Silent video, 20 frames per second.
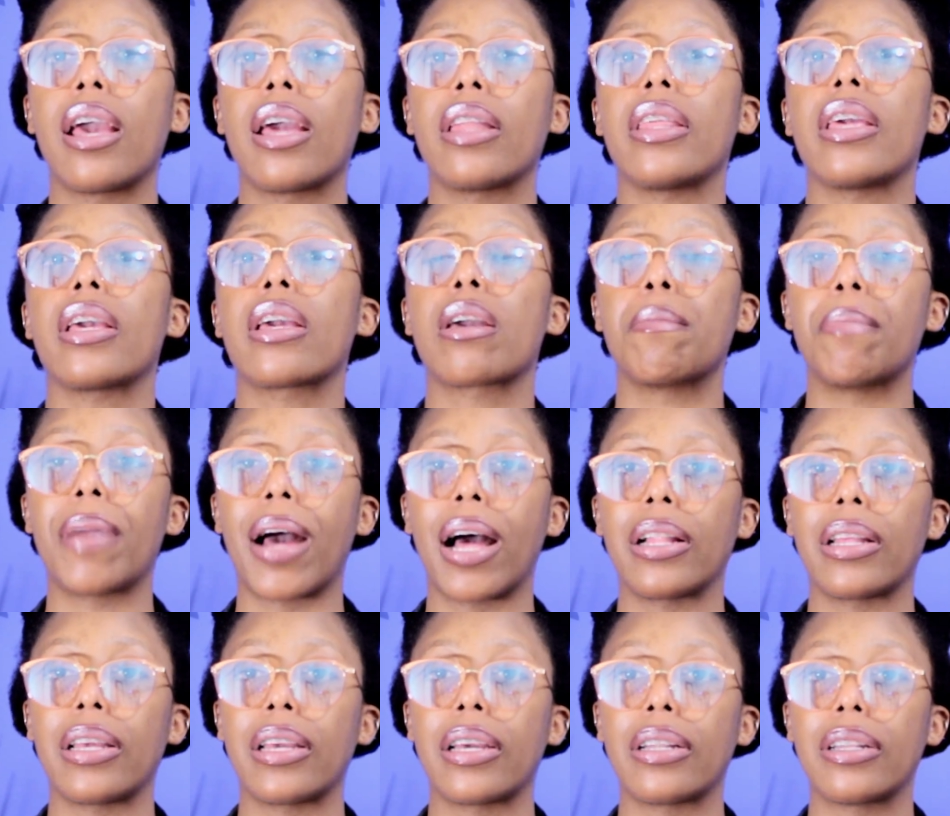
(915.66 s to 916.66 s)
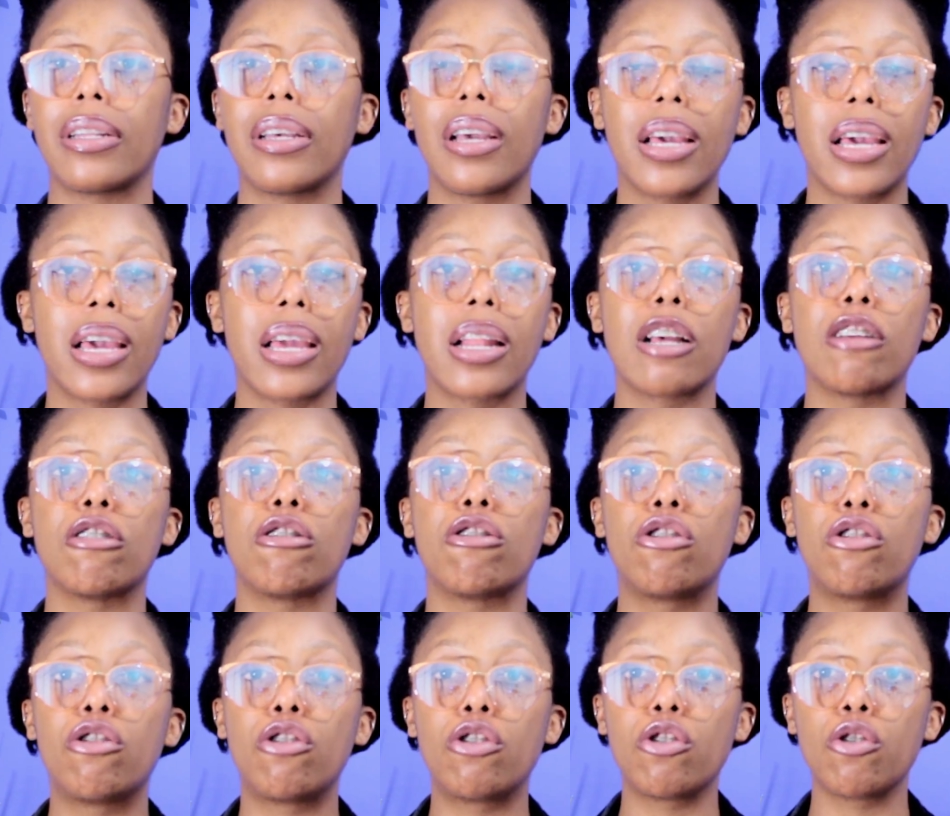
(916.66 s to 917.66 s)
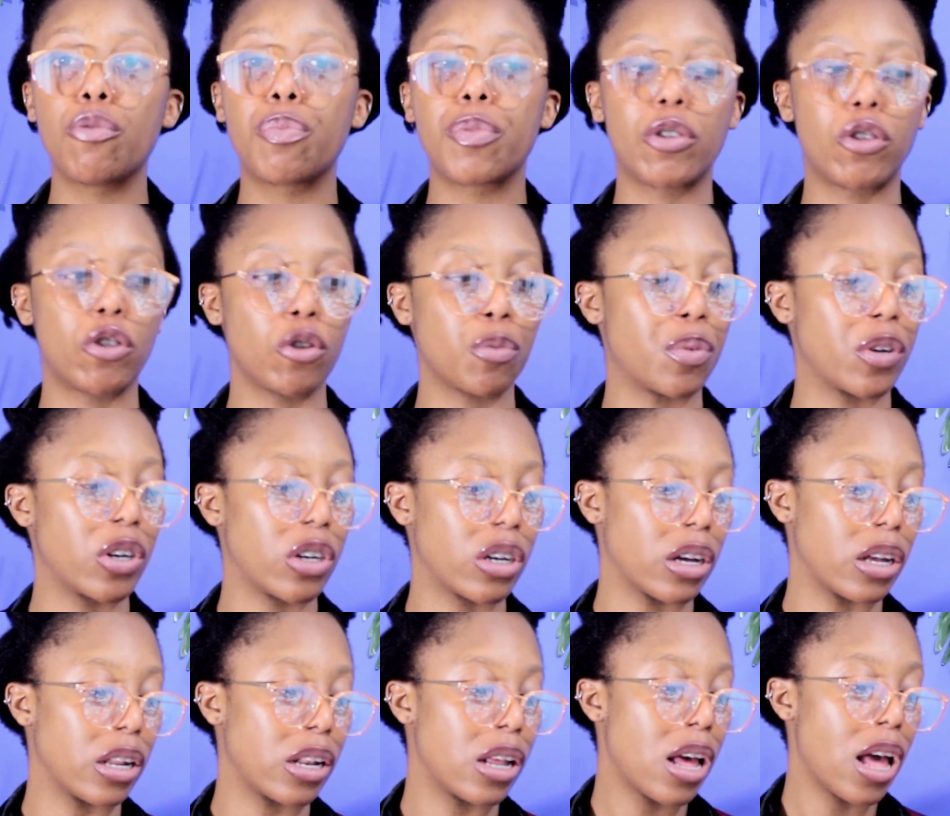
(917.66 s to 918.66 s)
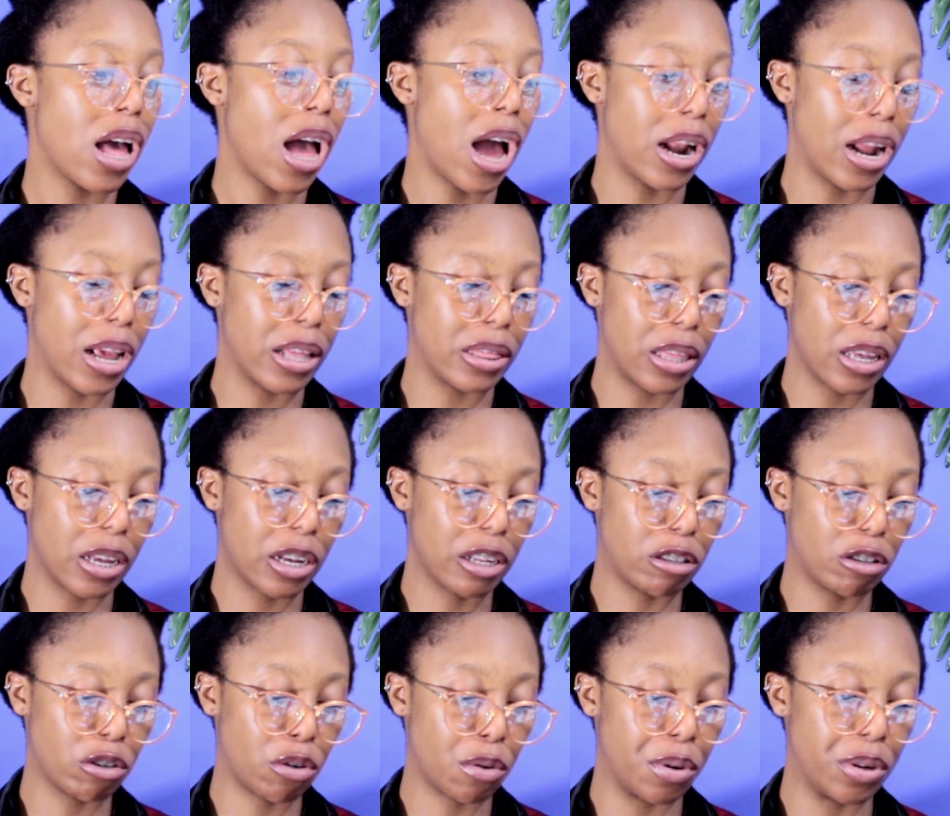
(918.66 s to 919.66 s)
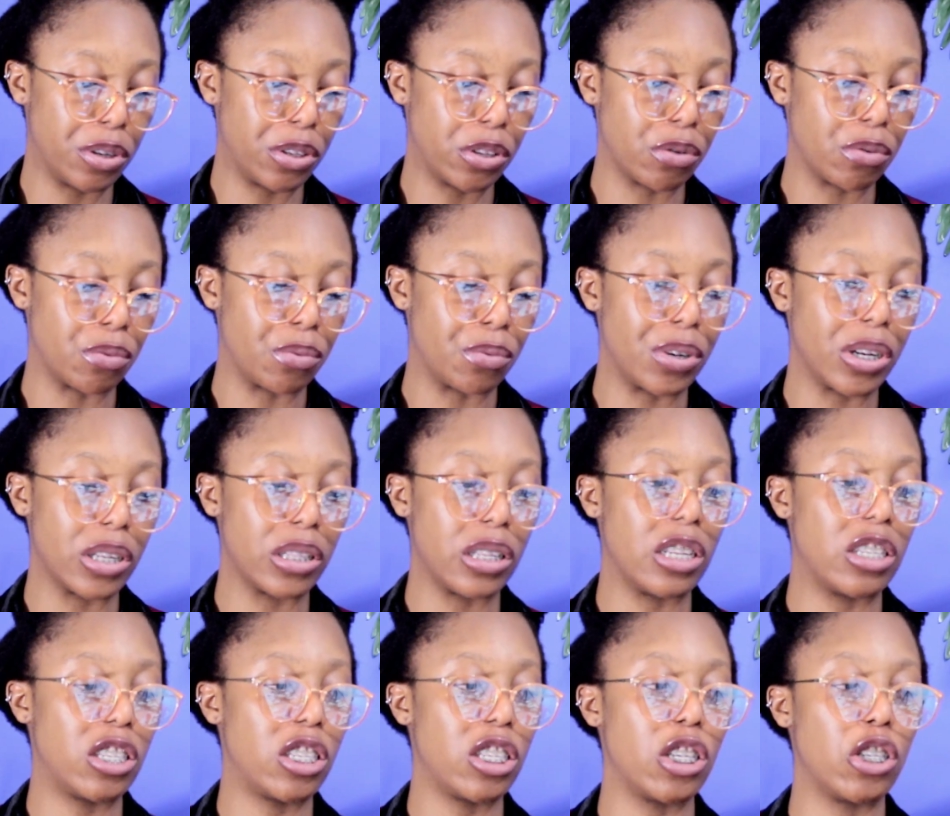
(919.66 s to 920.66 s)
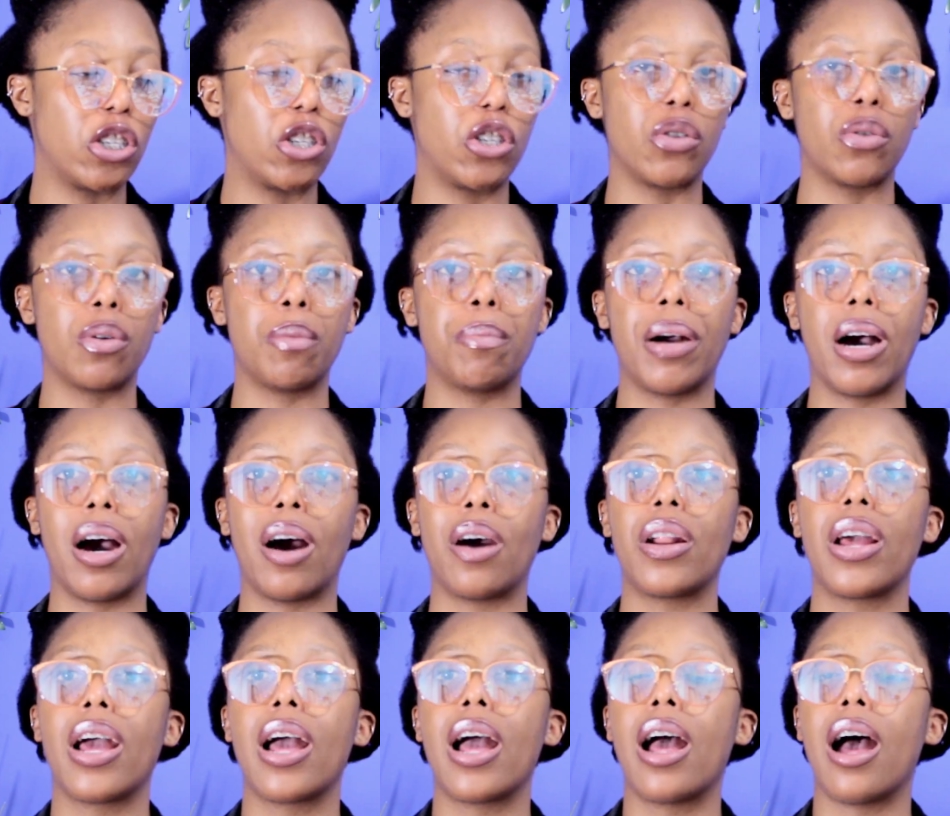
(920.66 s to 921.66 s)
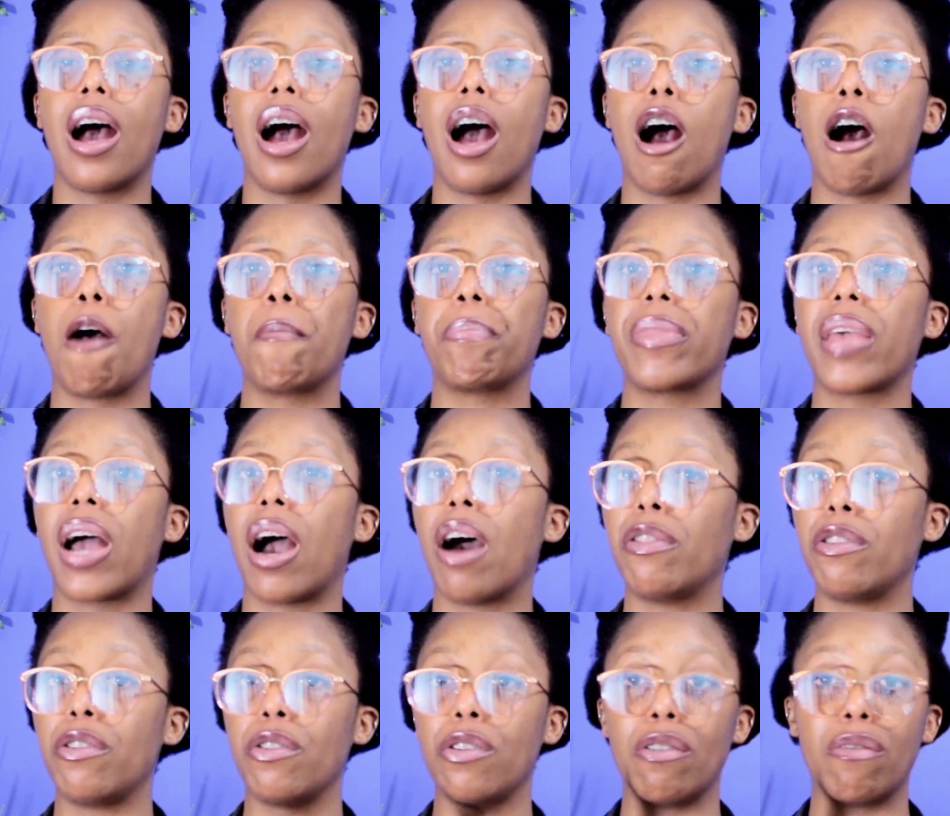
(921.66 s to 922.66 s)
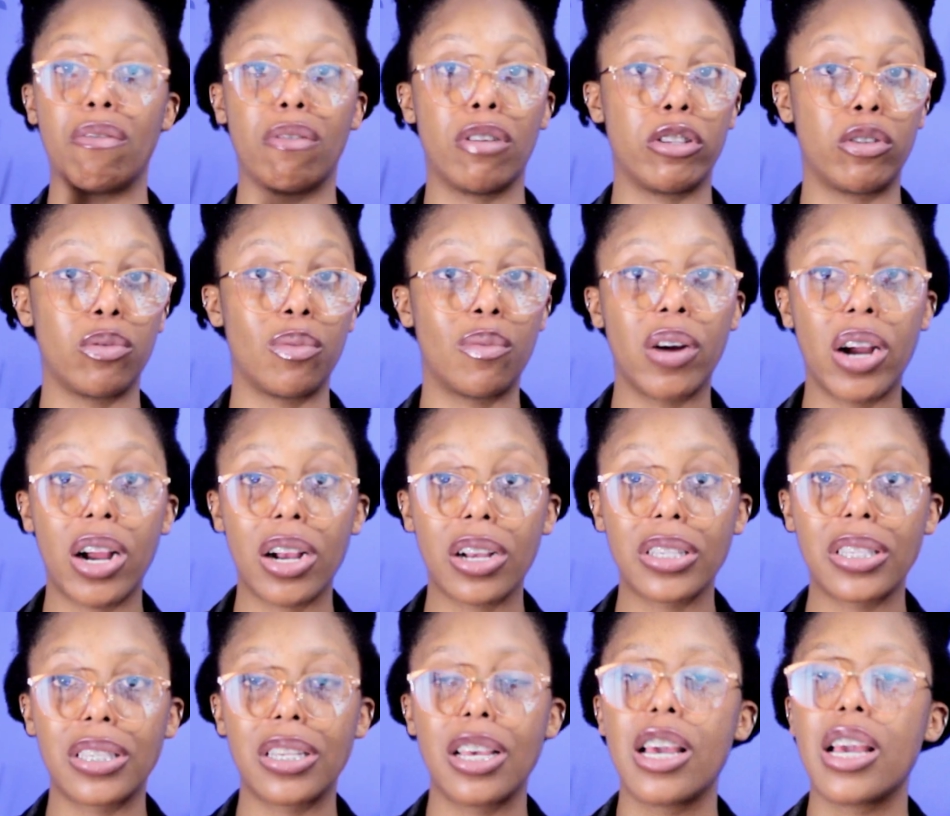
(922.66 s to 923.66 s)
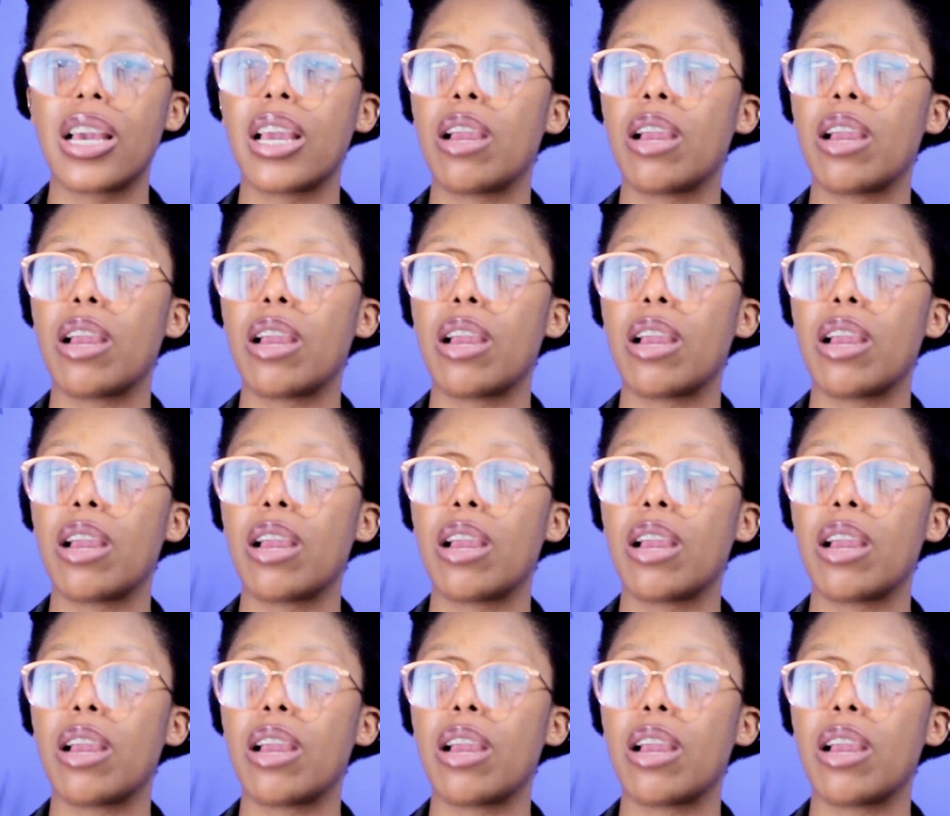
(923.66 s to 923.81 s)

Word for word: The Kybalion. It is super, super good. And I think it's going to really teach you about how the universe works.